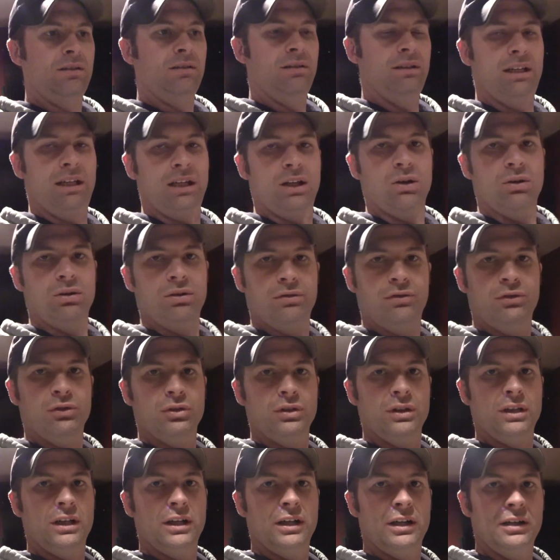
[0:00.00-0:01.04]
let it go the
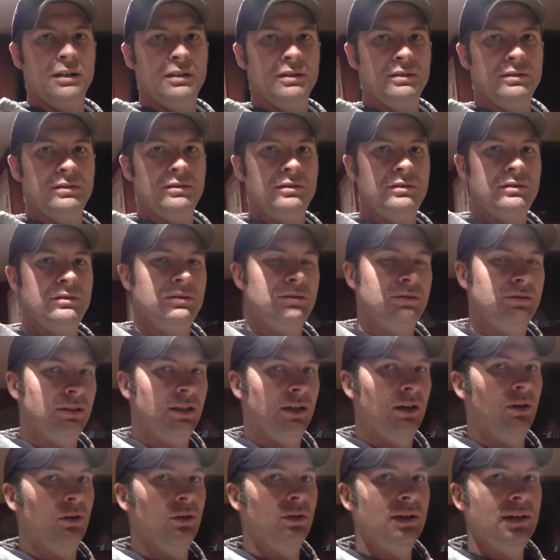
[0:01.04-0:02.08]
full year.
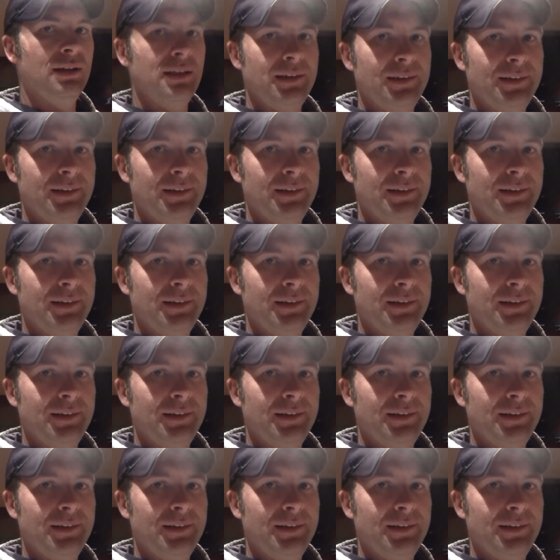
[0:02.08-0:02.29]
So